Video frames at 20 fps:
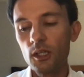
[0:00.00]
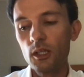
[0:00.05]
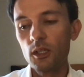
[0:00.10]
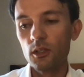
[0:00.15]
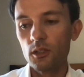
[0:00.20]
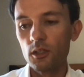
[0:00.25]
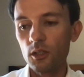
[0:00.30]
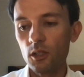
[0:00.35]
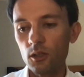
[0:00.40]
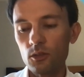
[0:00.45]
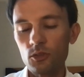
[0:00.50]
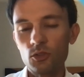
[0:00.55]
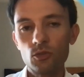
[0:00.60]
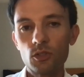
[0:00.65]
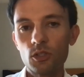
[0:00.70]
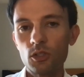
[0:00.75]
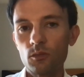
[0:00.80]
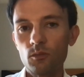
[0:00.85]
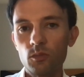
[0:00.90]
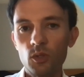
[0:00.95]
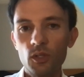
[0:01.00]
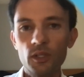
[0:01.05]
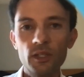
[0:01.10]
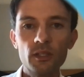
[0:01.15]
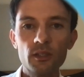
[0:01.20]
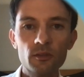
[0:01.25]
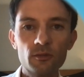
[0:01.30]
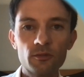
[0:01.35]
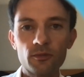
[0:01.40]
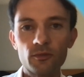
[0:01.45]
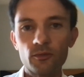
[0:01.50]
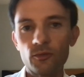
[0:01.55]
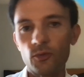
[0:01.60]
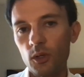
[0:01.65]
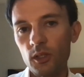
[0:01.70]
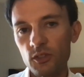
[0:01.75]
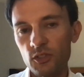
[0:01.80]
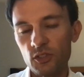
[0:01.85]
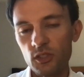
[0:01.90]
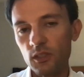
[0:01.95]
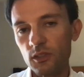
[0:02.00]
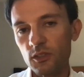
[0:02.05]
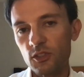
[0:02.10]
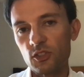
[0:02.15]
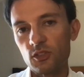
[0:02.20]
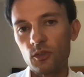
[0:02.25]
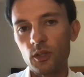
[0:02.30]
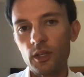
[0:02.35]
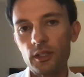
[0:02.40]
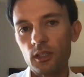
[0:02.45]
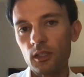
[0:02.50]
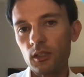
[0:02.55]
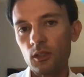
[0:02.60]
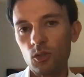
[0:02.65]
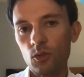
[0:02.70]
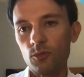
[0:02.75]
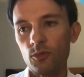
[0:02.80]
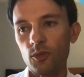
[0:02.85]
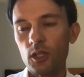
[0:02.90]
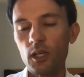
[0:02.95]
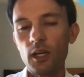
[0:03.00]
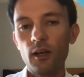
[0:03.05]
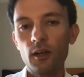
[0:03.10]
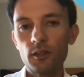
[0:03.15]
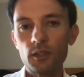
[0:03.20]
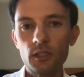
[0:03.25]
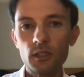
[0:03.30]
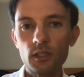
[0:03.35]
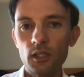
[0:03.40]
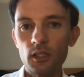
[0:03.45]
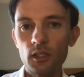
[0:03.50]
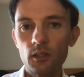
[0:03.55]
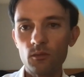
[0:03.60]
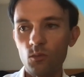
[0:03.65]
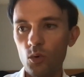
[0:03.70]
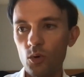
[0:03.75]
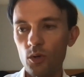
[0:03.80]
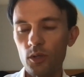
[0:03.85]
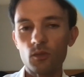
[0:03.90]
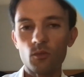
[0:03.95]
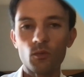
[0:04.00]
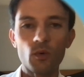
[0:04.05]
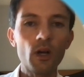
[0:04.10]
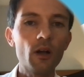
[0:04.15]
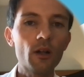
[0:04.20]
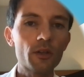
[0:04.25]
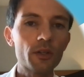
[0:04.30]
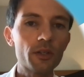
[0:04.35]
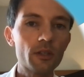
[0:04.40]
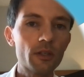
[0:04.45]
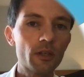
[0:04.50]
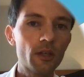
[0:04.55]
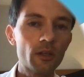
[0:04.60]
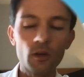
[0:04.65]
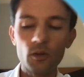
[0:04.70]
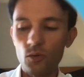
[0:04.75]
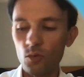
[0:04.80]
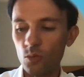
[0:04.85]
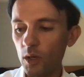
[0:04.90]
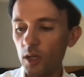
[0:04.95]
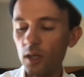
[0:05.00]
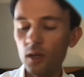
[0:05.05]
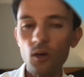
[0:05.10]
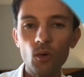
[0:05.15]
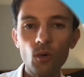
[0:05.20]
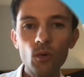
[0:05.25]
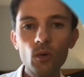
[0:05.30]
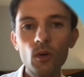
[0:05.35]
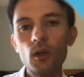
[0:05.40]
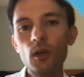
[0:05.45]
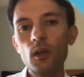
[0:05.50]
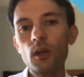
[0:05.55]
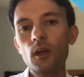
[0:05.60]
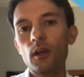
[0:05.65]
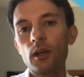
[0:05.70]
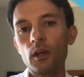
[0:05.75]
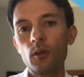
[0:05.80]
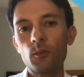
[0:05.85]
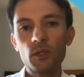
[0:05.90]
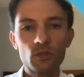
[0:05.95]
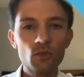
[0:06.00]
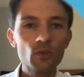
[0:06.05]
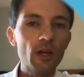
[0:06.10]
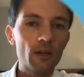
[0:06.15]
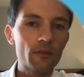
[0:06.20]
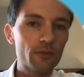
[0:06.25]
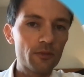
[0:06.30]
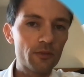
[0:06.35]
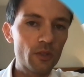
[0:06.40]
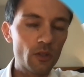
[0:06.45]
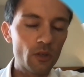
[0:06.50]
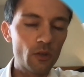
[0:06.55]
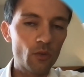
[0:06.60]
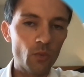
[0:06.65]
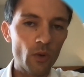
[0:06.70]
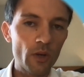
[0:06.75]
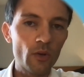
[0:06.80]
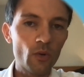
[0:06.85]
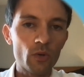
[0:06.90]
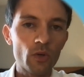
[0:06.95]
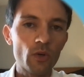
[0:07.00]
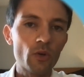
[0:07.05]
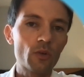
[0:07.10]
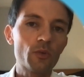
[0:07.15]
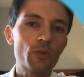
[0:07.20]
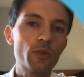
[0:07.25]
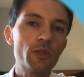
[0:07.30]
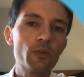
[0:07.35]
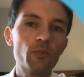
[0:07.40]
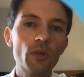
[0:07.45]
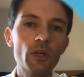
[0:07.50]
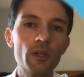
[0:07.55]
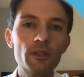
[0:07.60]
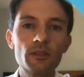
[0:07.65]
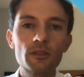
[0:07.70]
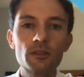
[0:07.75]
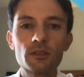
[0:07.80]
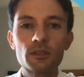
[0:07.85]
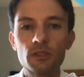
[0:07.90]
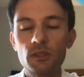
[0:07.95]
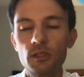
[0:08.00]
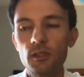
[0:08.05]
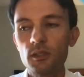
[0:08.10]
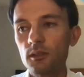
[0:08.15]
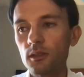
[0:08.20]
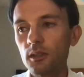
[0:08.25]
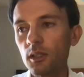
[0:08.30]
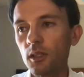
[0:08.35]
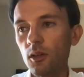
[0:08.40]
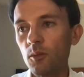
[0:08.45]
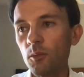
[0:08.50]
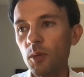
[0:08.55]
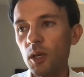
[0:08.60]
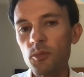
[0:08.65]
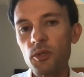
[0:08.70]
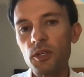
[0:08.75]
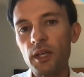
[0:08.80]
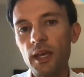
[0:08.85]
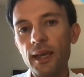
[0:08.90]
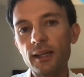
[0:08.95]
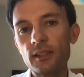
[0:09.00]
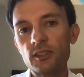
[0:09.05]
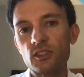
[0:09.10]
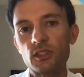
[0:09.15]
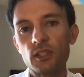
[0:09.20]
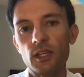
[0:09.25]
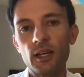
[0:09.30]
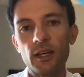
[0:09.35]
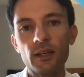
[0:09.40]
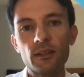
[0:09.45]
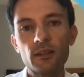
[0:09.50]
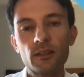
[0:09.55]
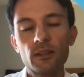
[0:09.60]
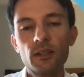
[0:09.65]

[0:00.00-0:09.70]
you could live, for instance, like in Guilford County and then work in Raleigh and on a rail. And we do have, rail currently, but to, maybe enhance that,